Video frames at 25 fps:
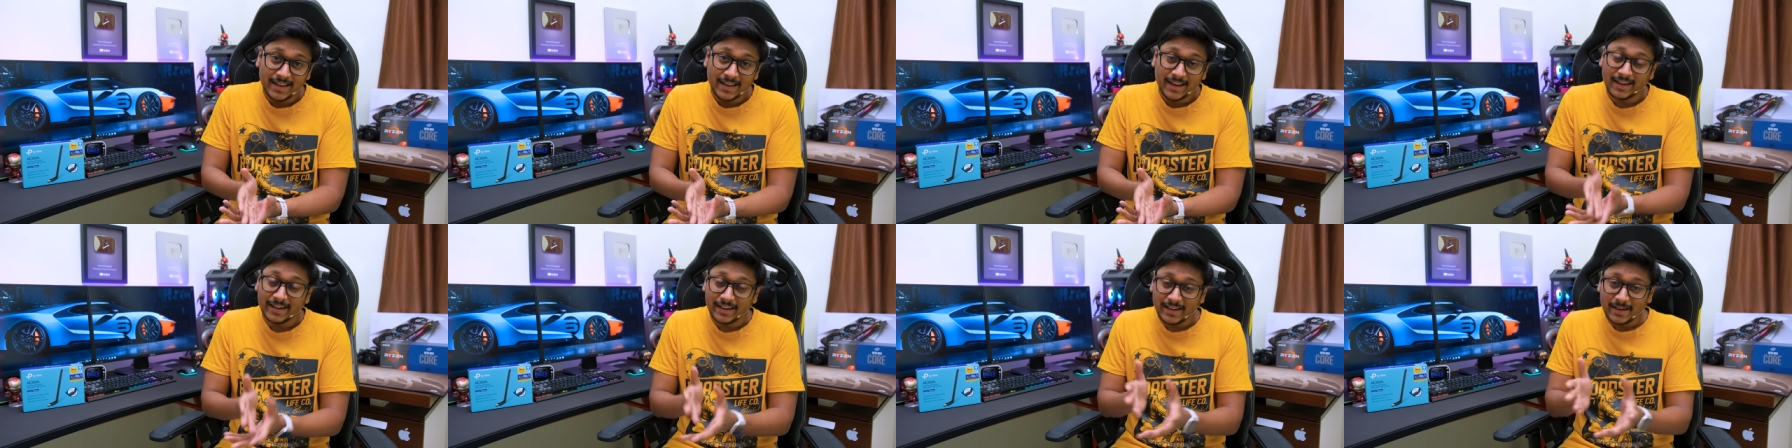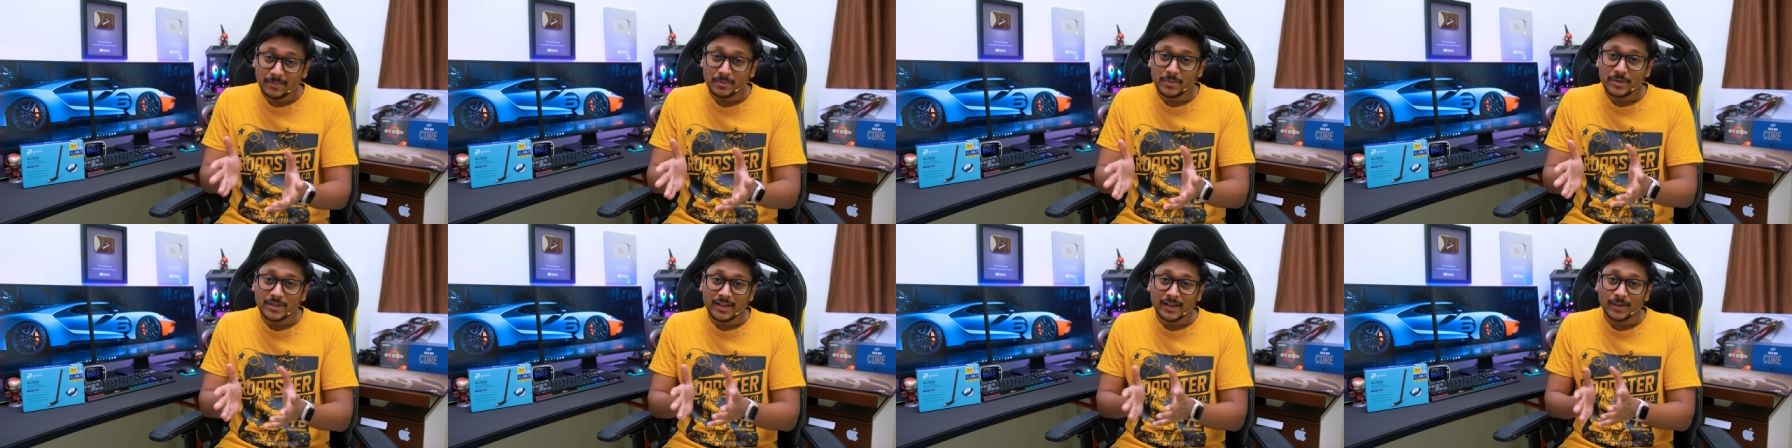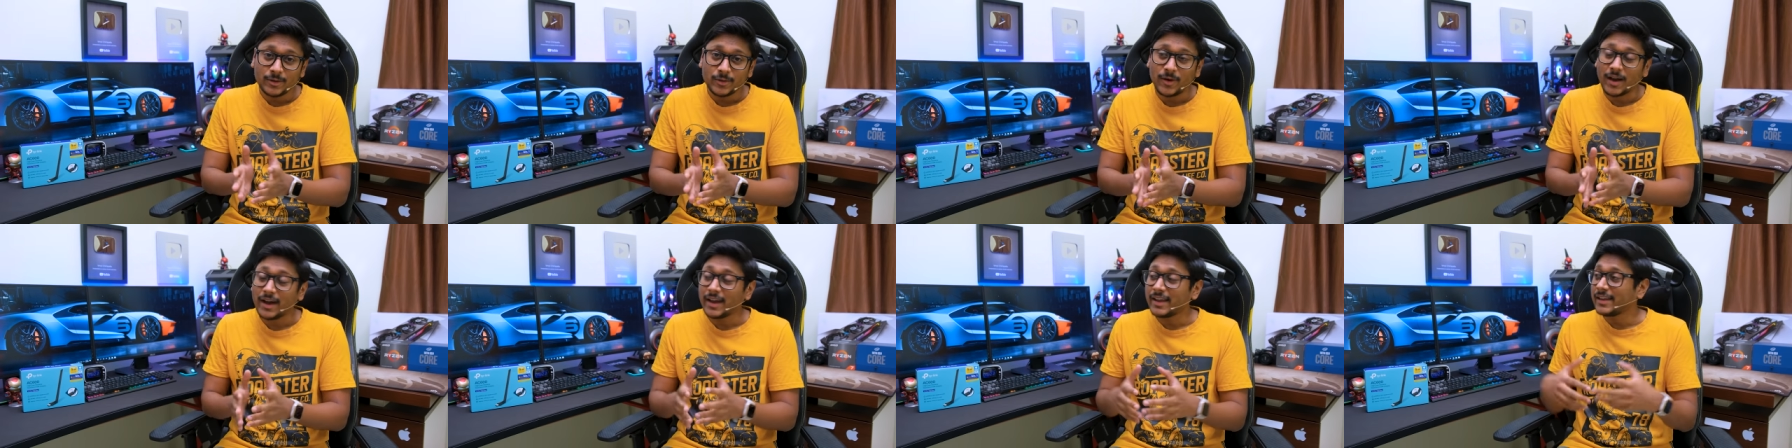and let me tell
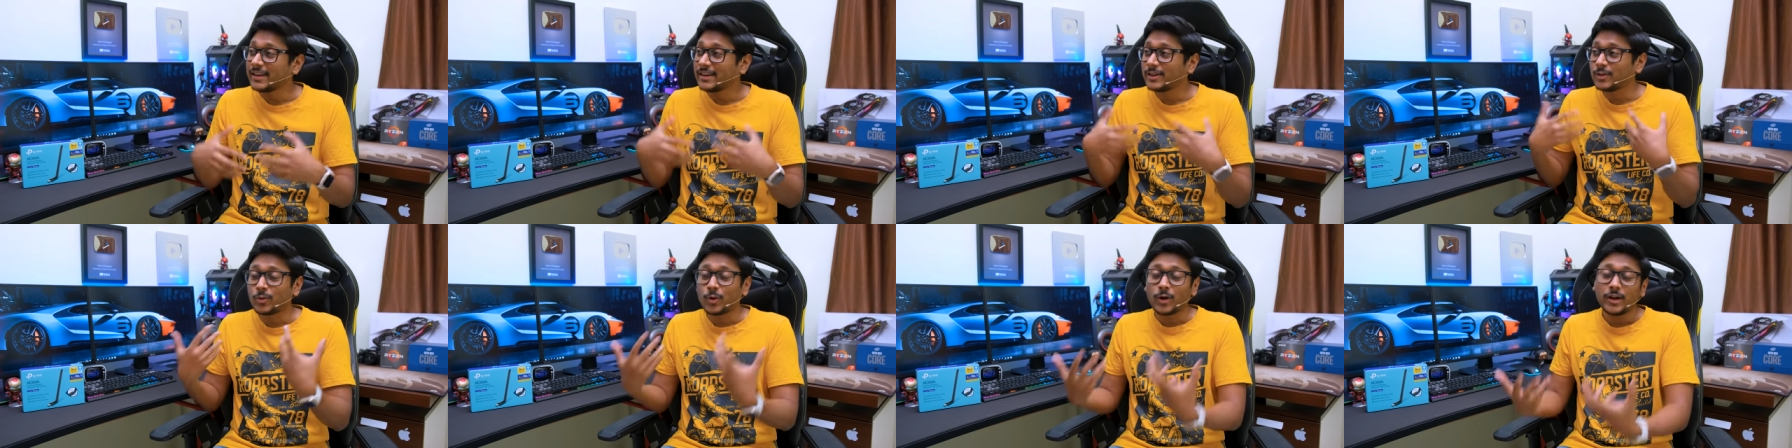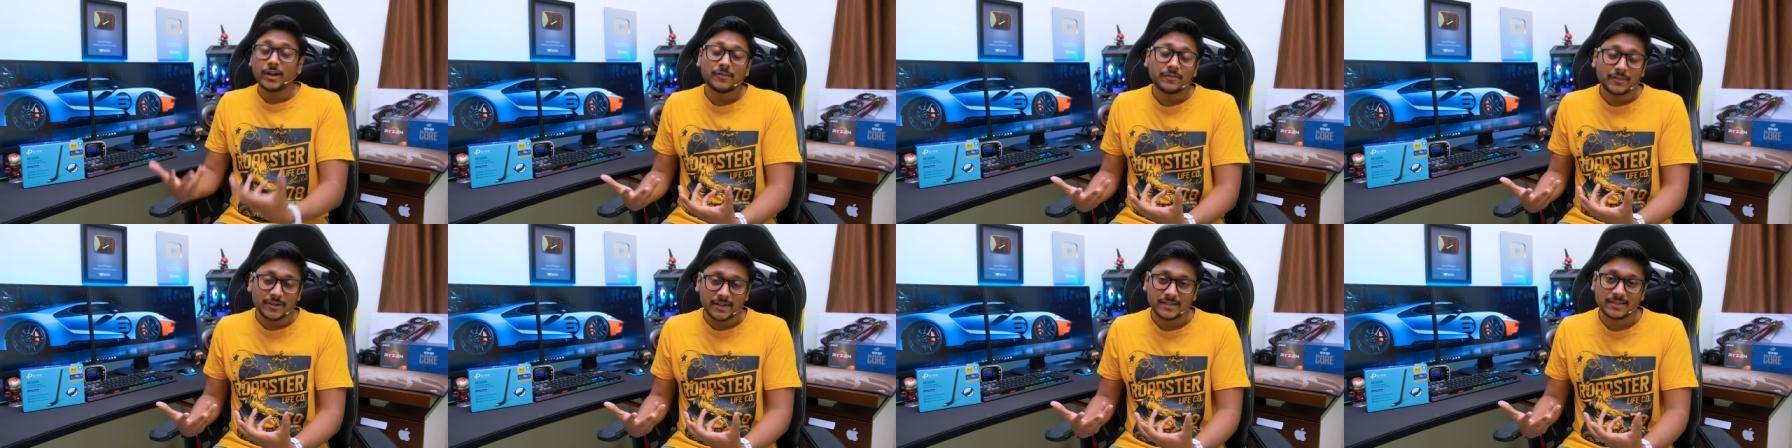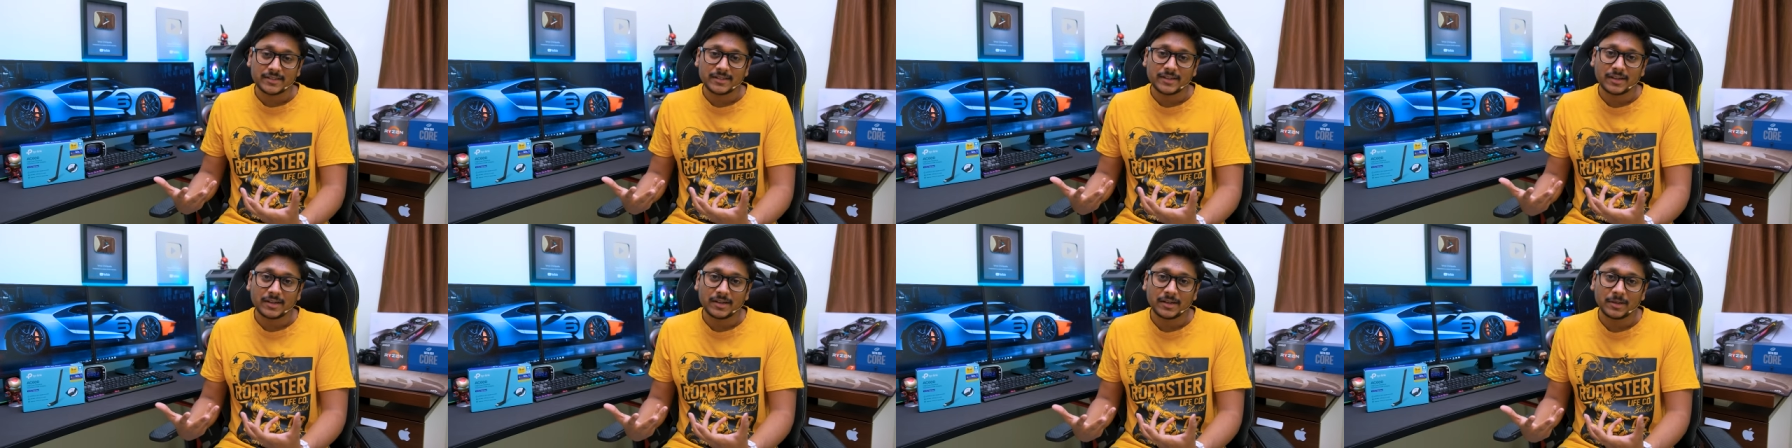you I get quite
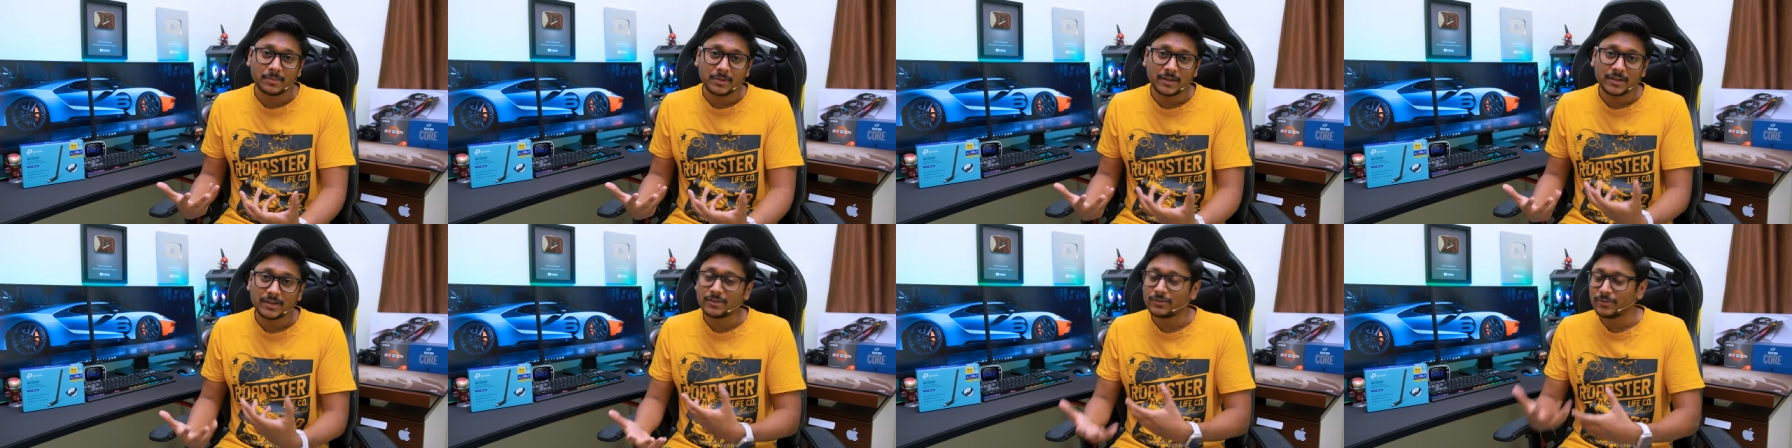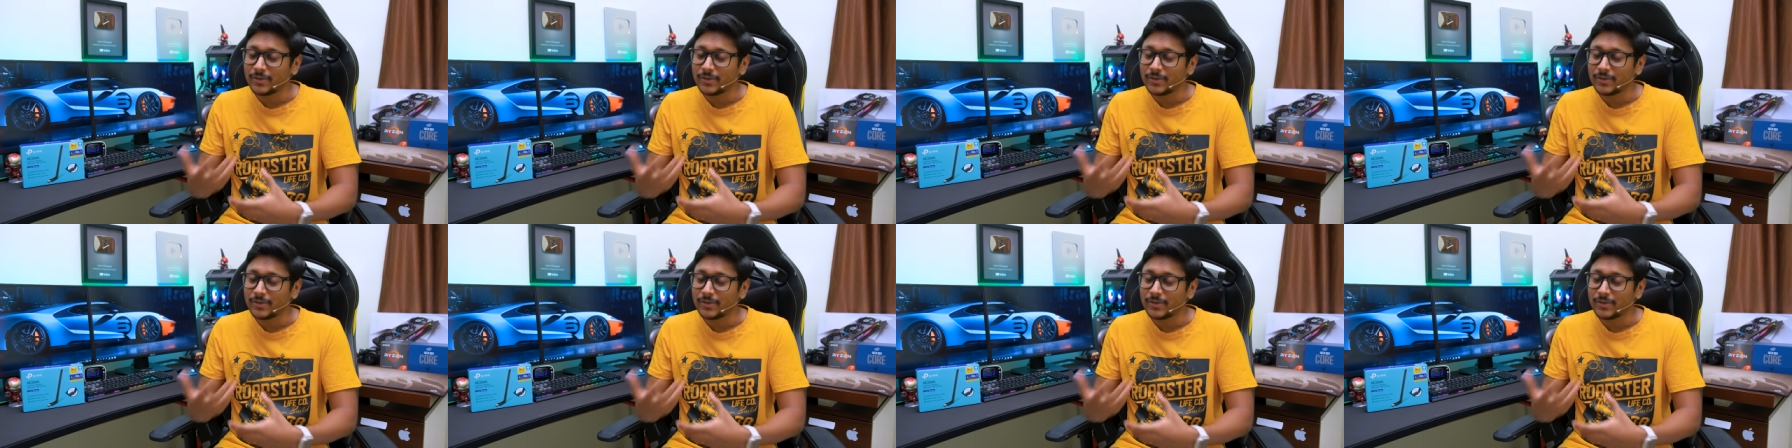frustrated because